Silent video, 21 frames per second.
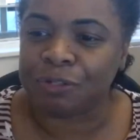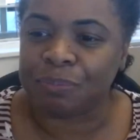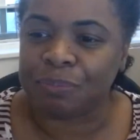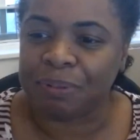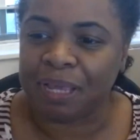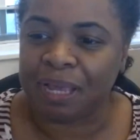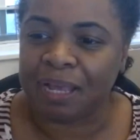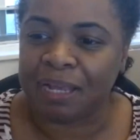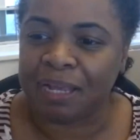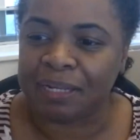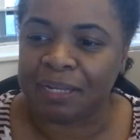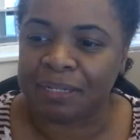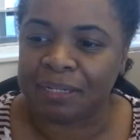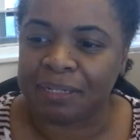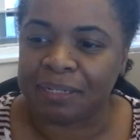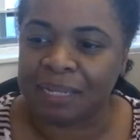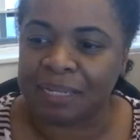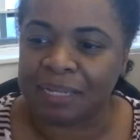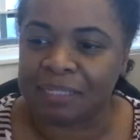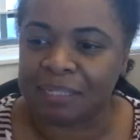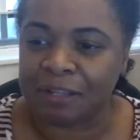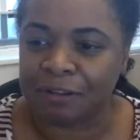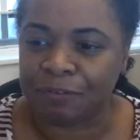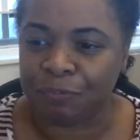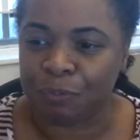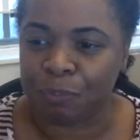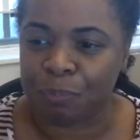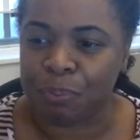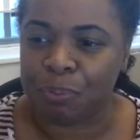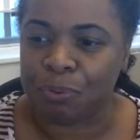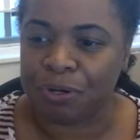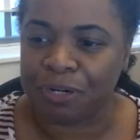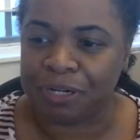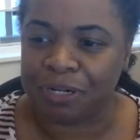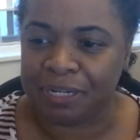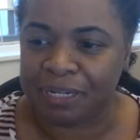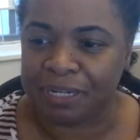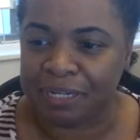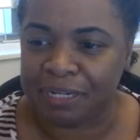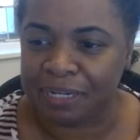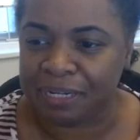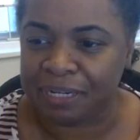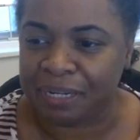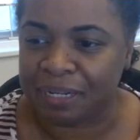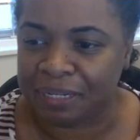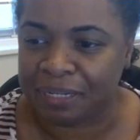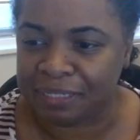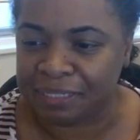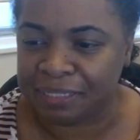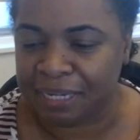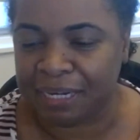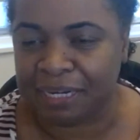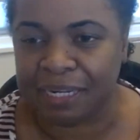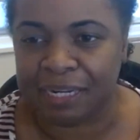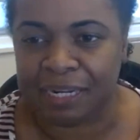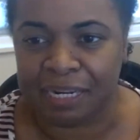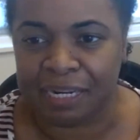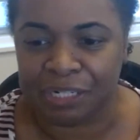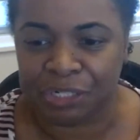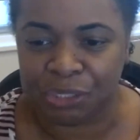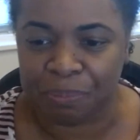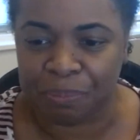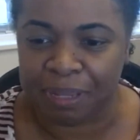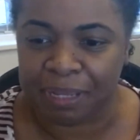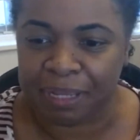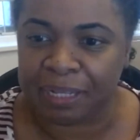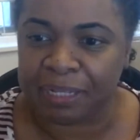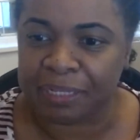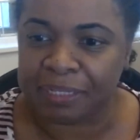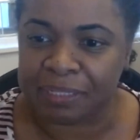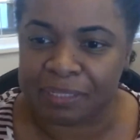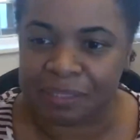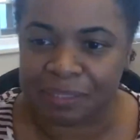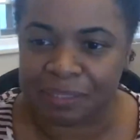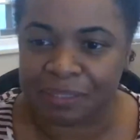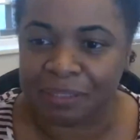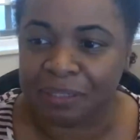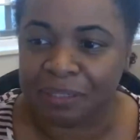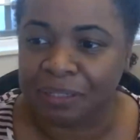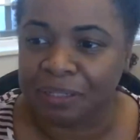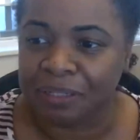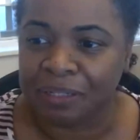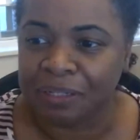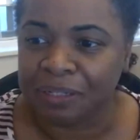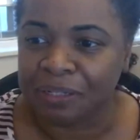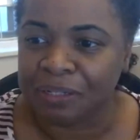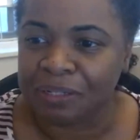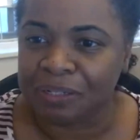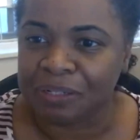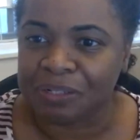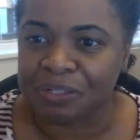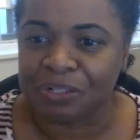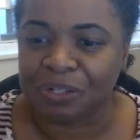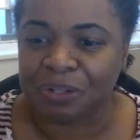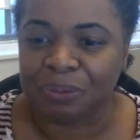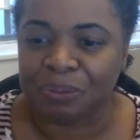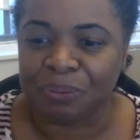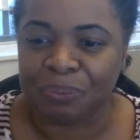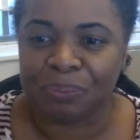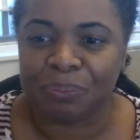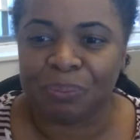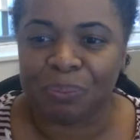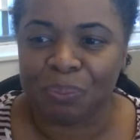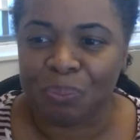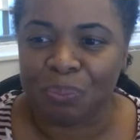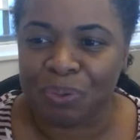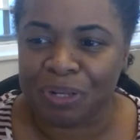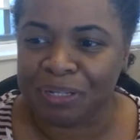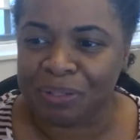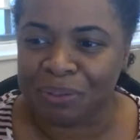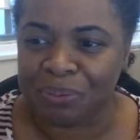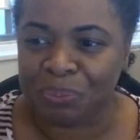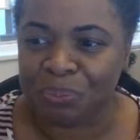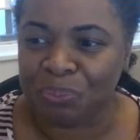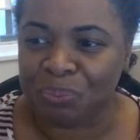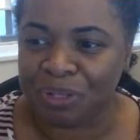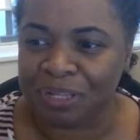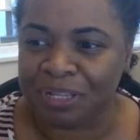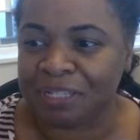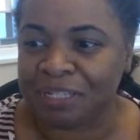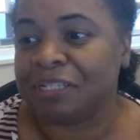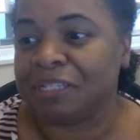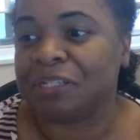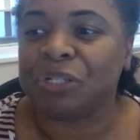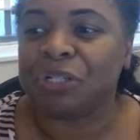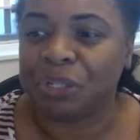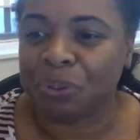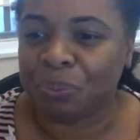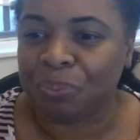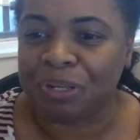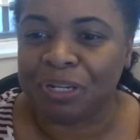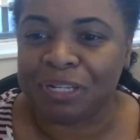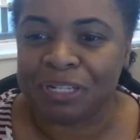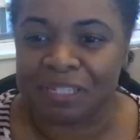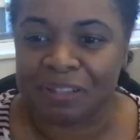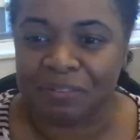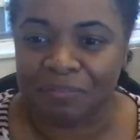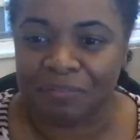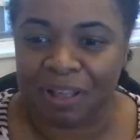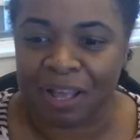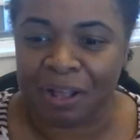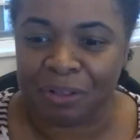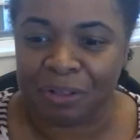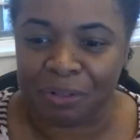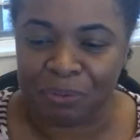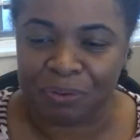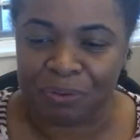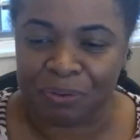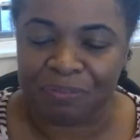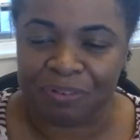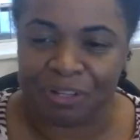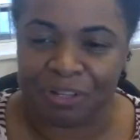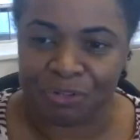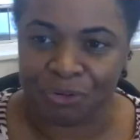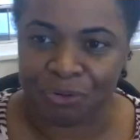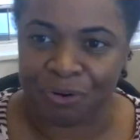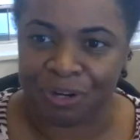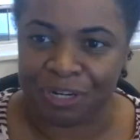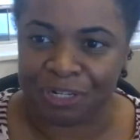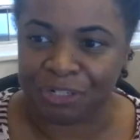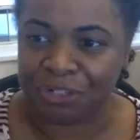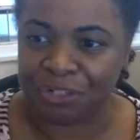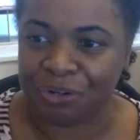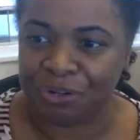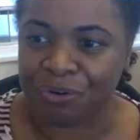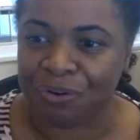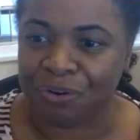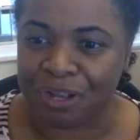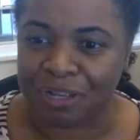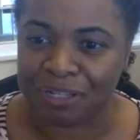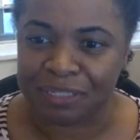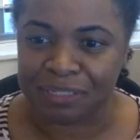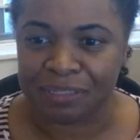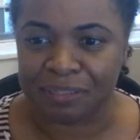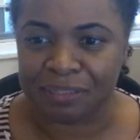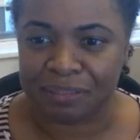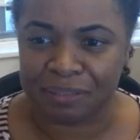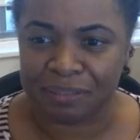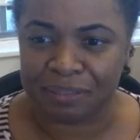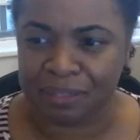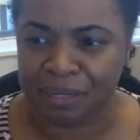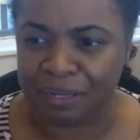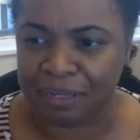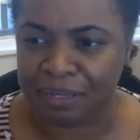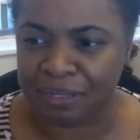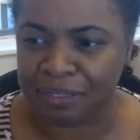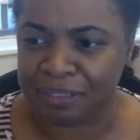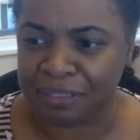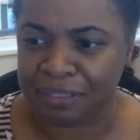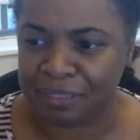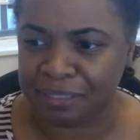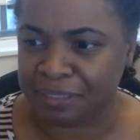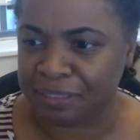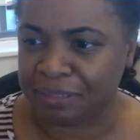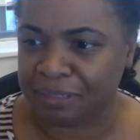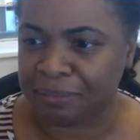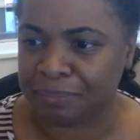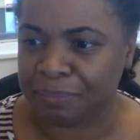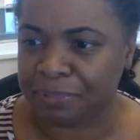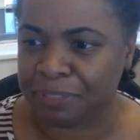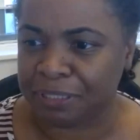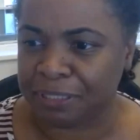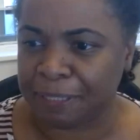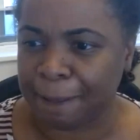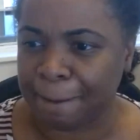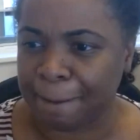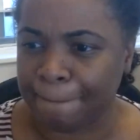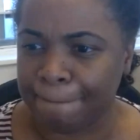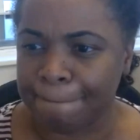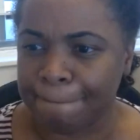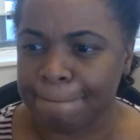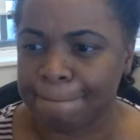goes beyond like self-reported data in HMIS? So essentially, what is the value of integration across systems?